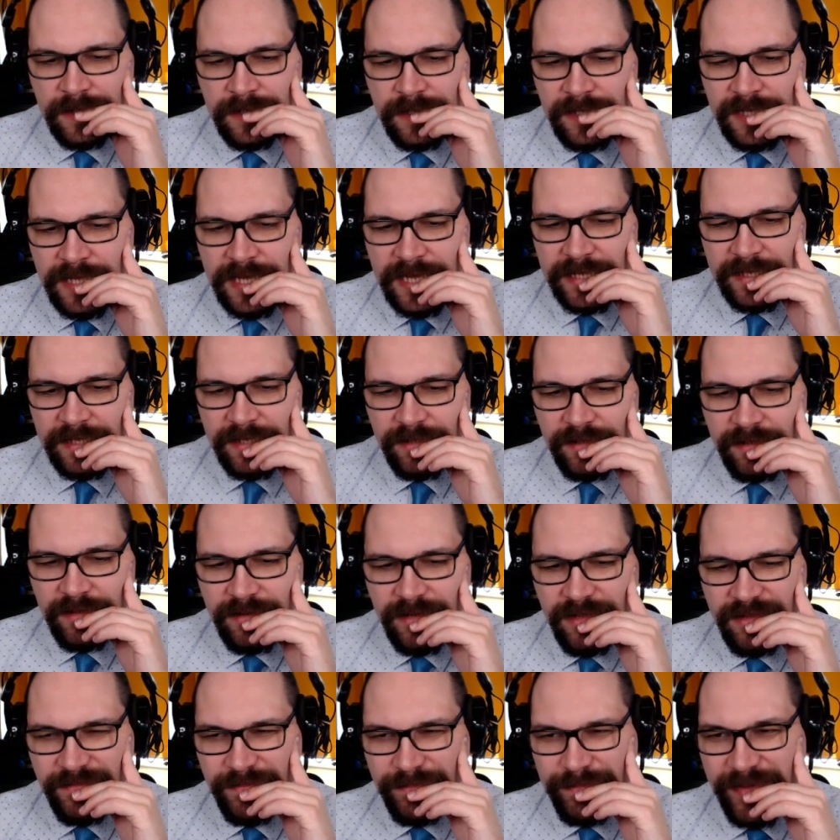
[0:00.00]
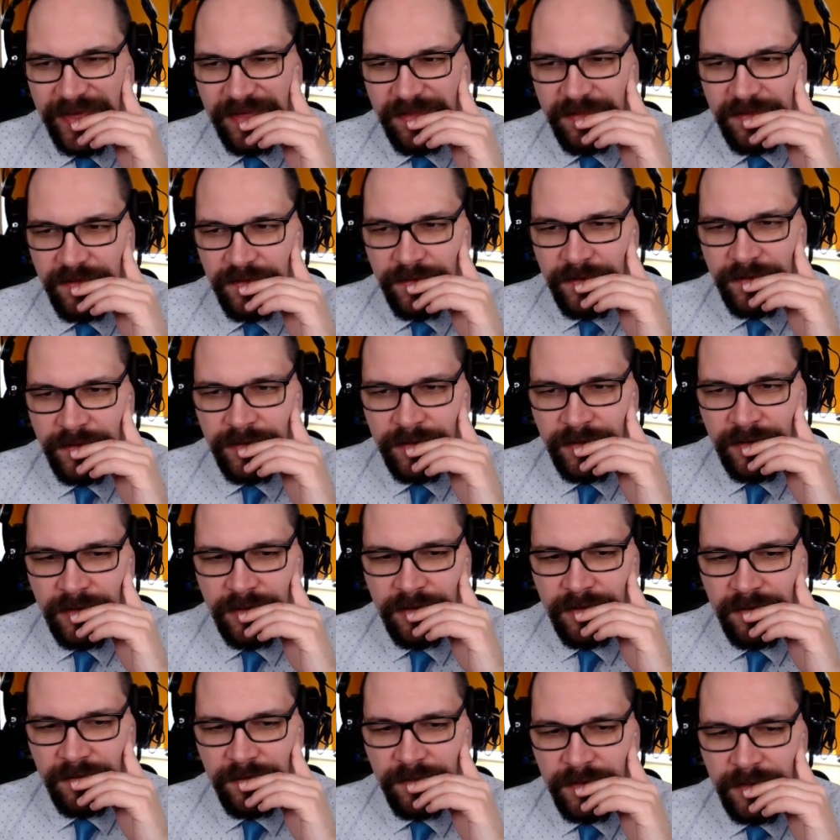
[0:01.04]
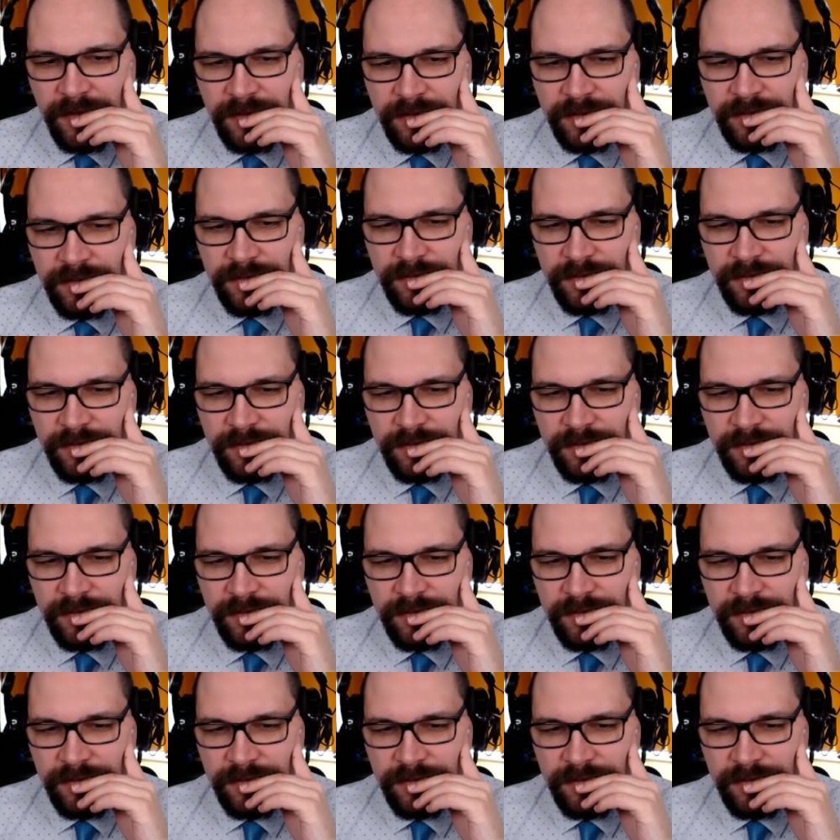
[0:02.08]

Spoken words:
Yeah, not the best earning spot.